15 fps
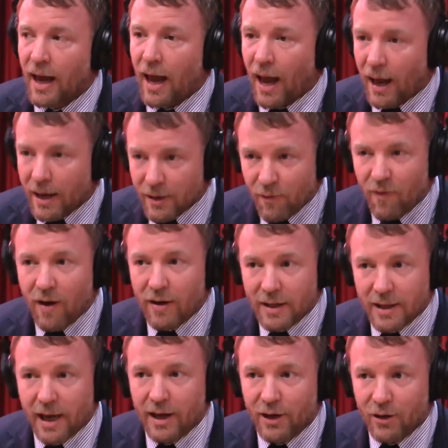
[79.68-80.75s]
And it's very
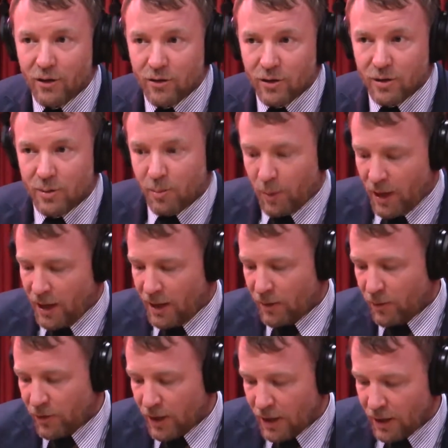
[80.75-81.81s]
dangerous being
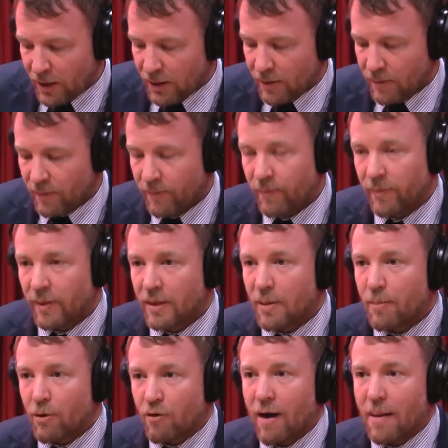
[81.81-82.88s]
within the
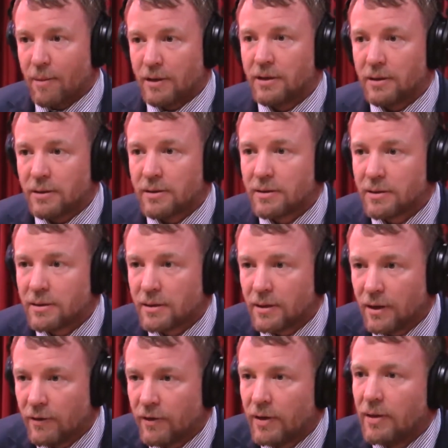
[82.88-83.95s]
parameters
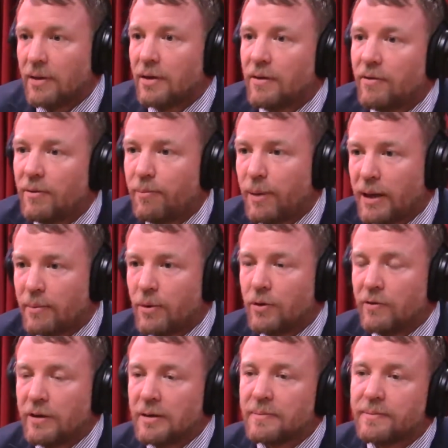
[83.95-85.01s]
of a big
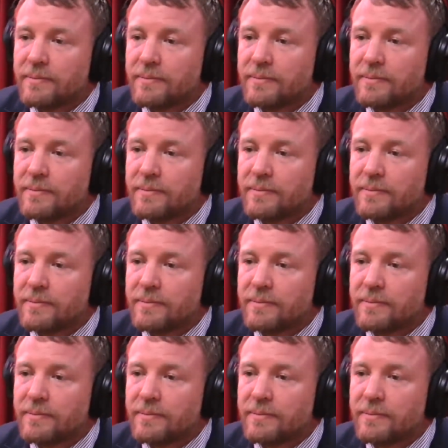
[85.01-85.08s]
movie.